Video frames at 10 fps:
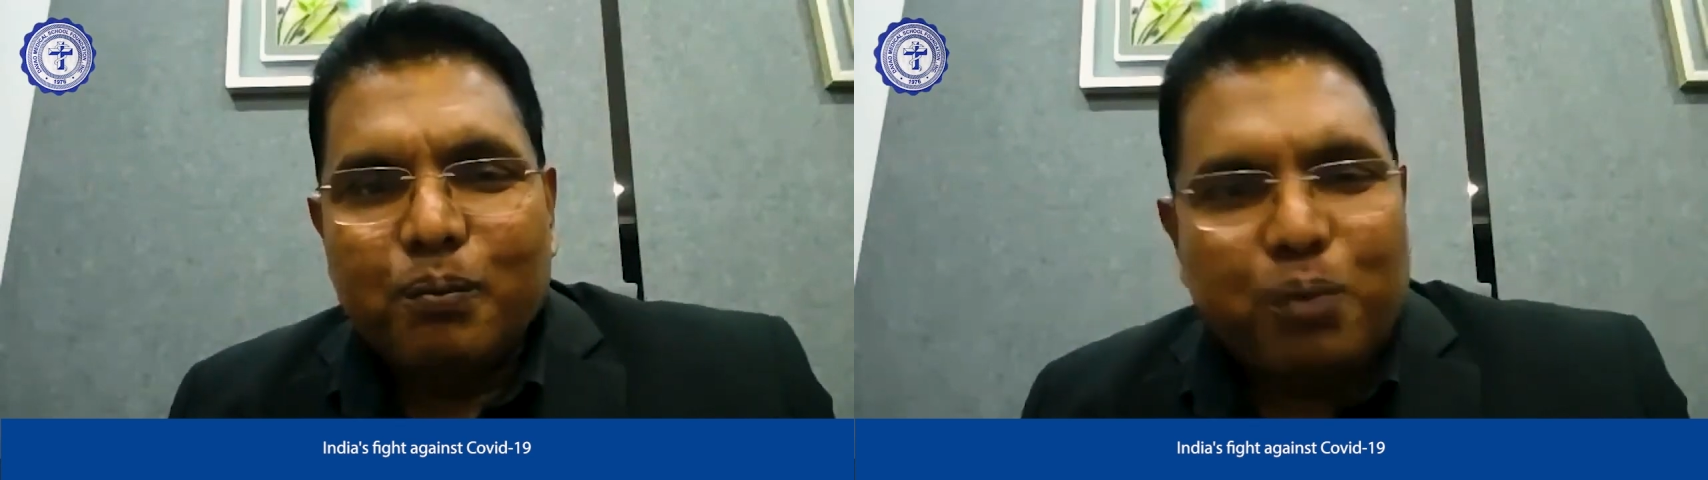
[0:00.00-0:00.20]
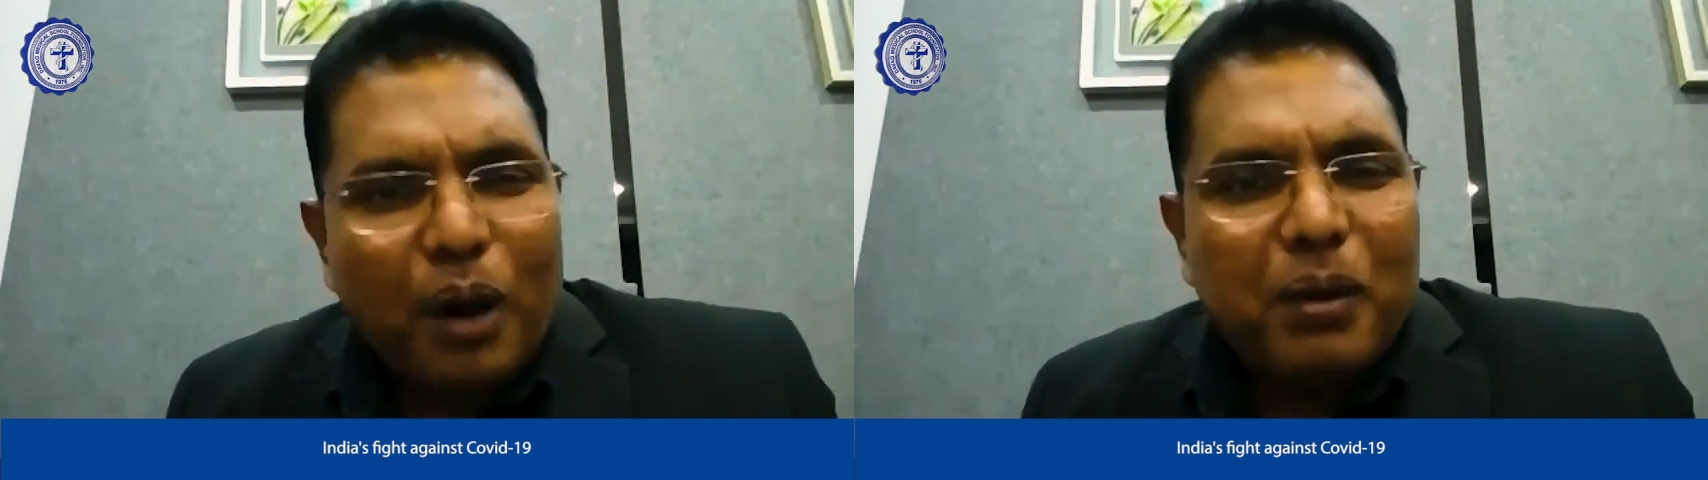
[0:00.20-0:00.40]

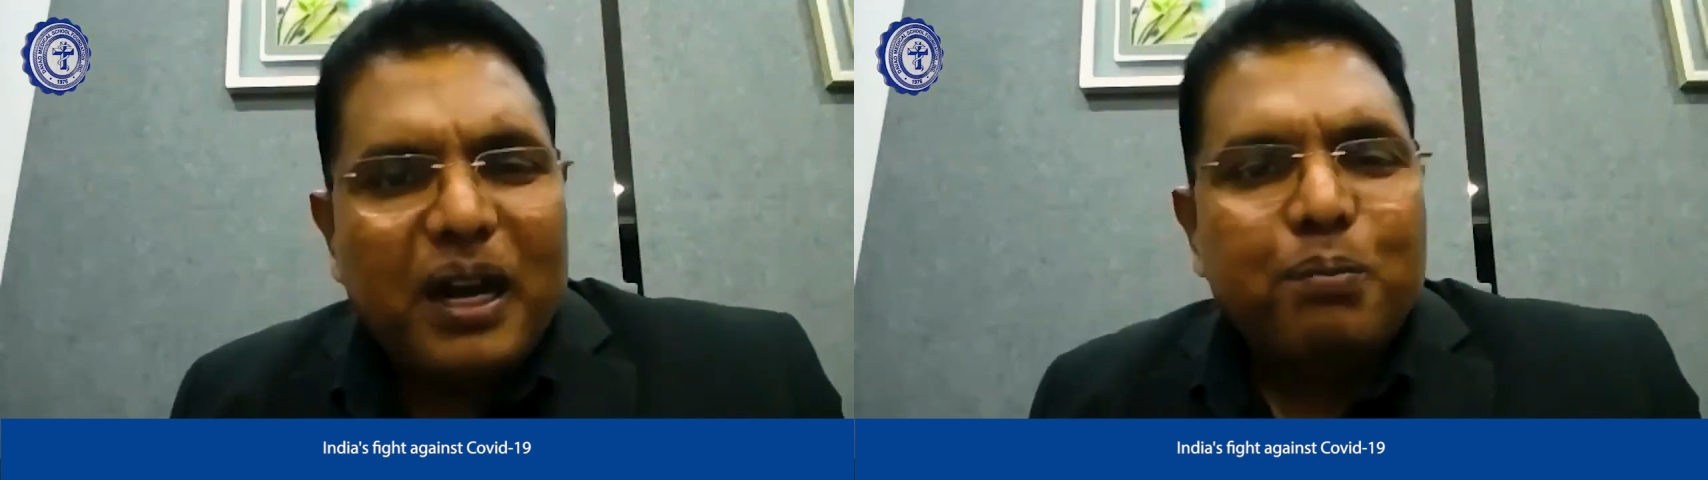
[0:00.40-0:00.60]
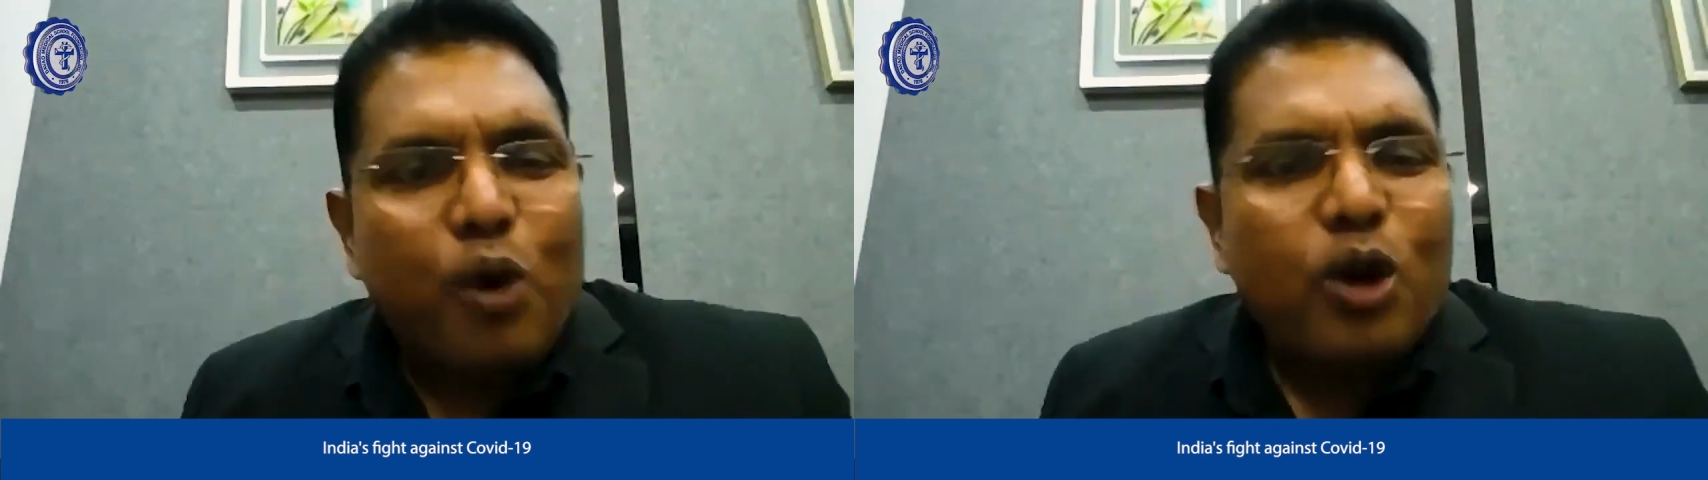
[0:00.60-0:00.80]

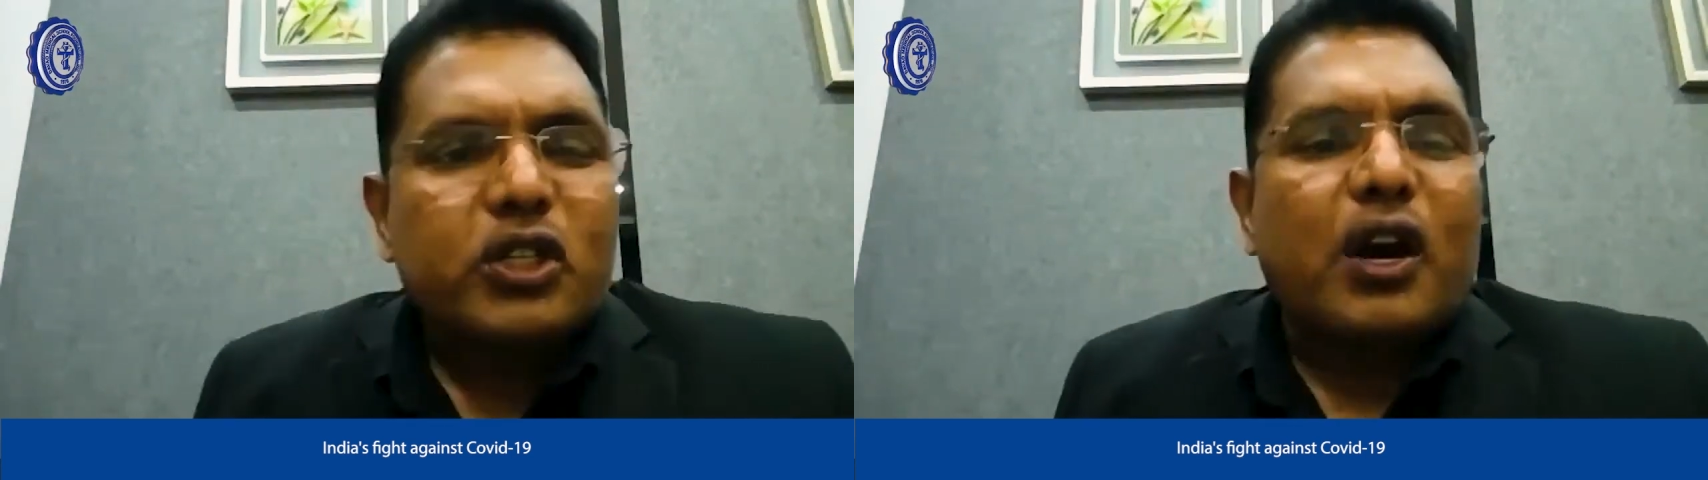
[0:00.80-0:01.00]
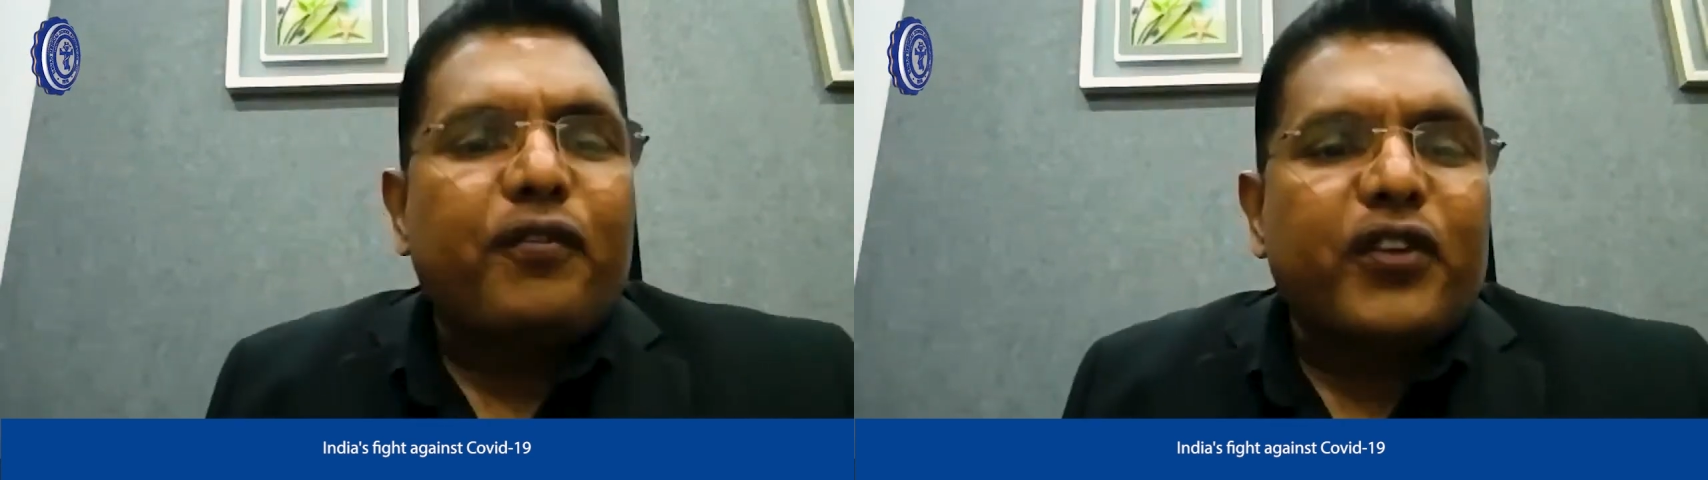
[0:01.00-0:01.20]
Probably
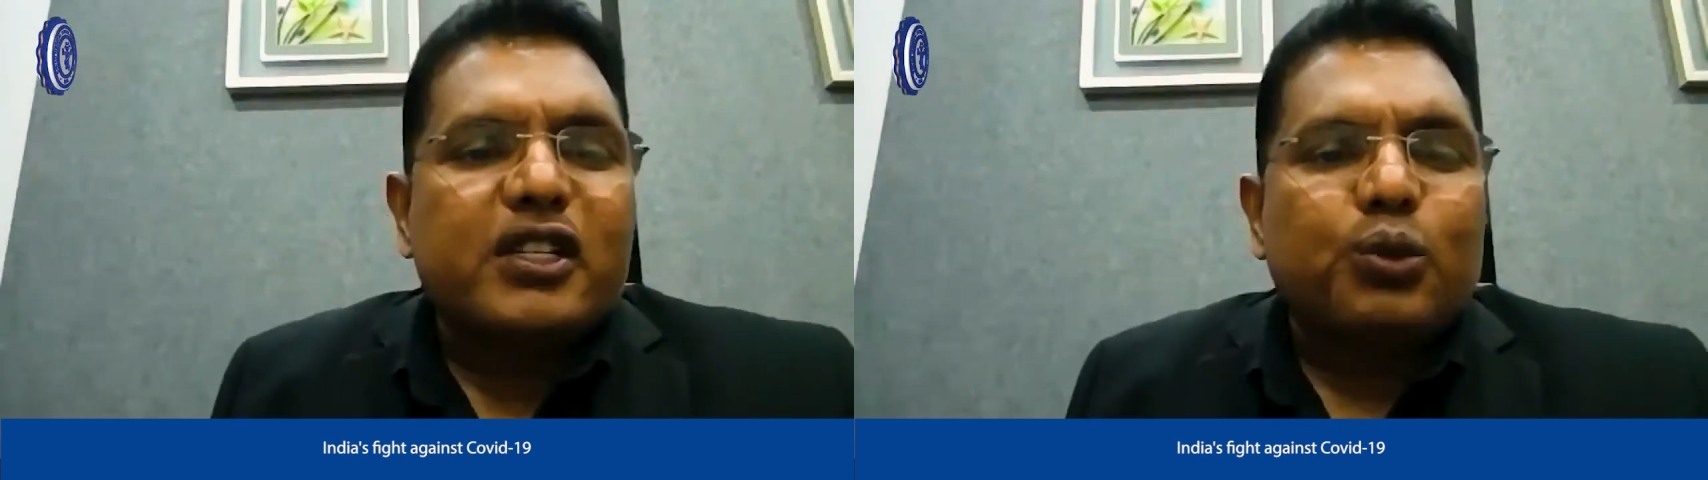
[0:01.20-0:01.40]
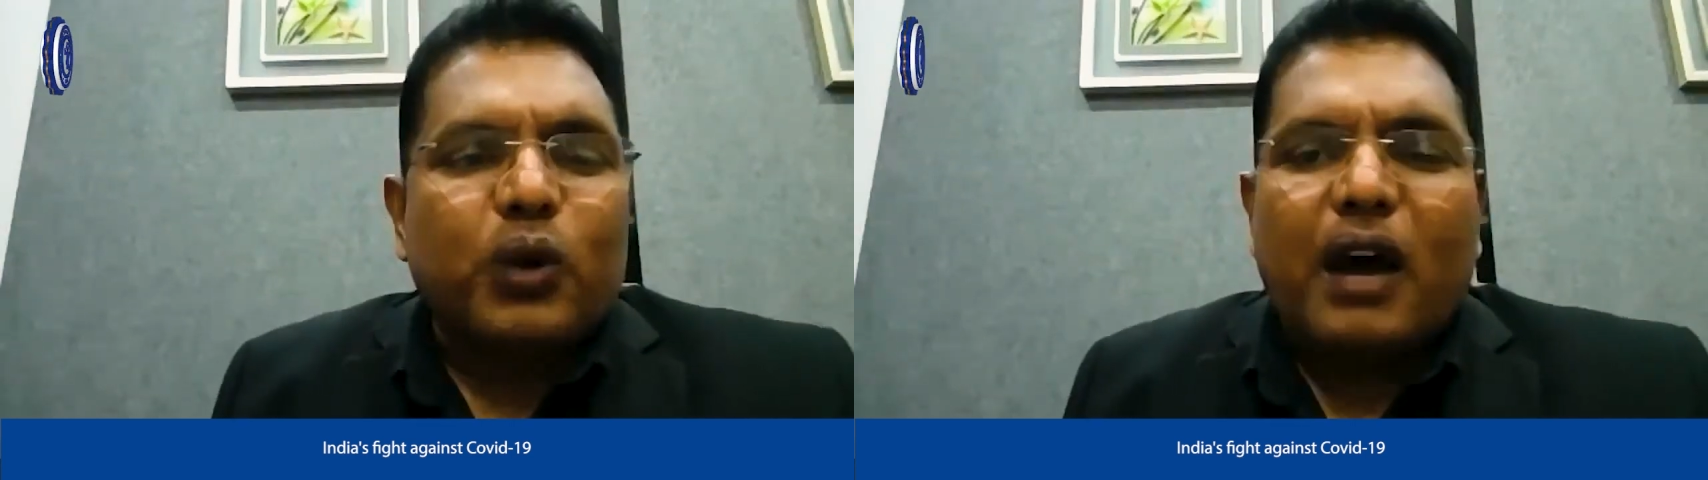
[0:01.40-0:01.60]
most of
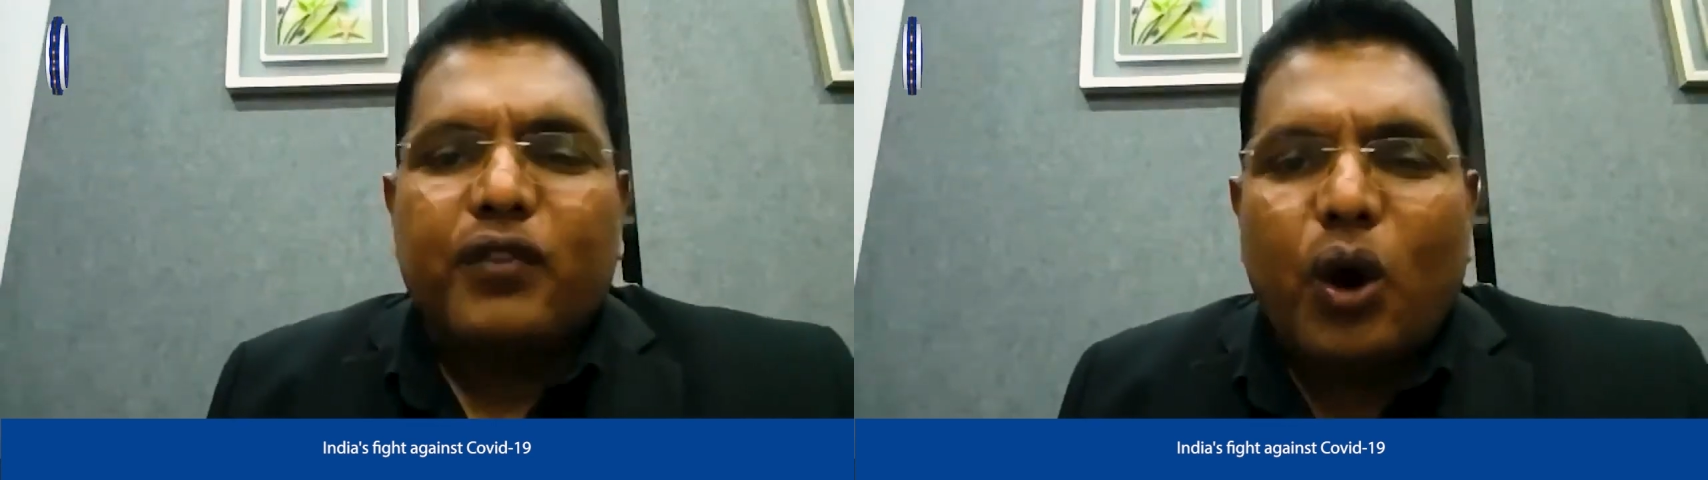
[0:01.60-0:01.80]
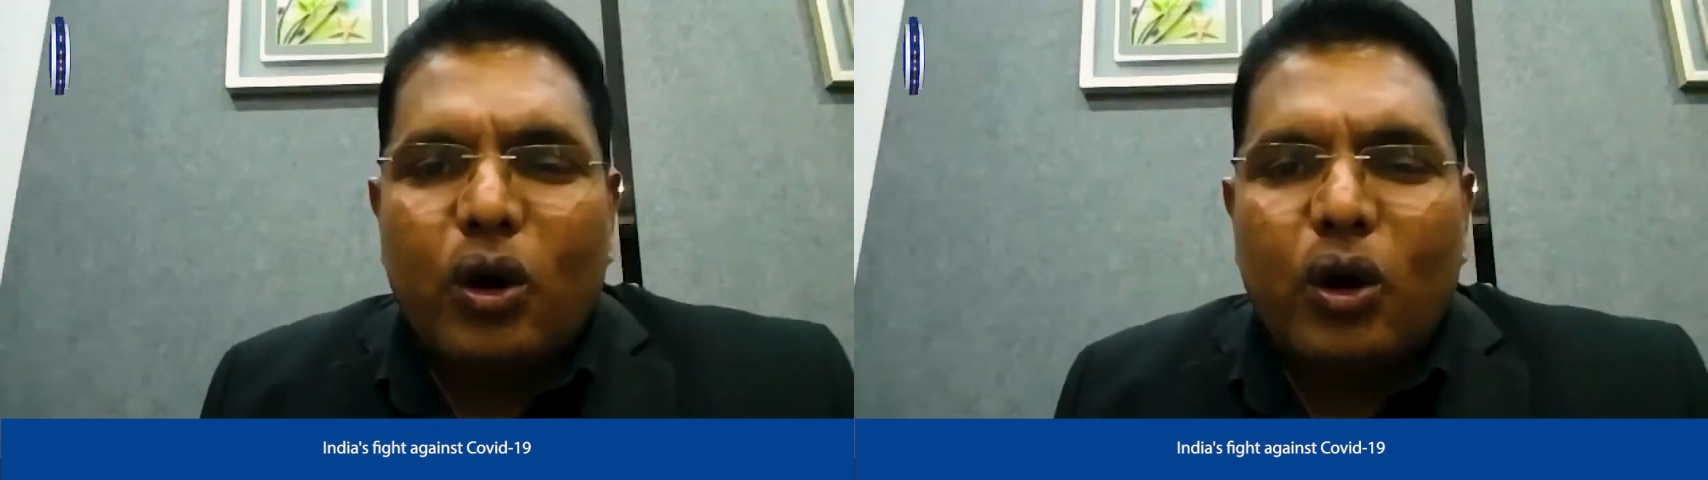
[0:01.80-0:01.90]
us would have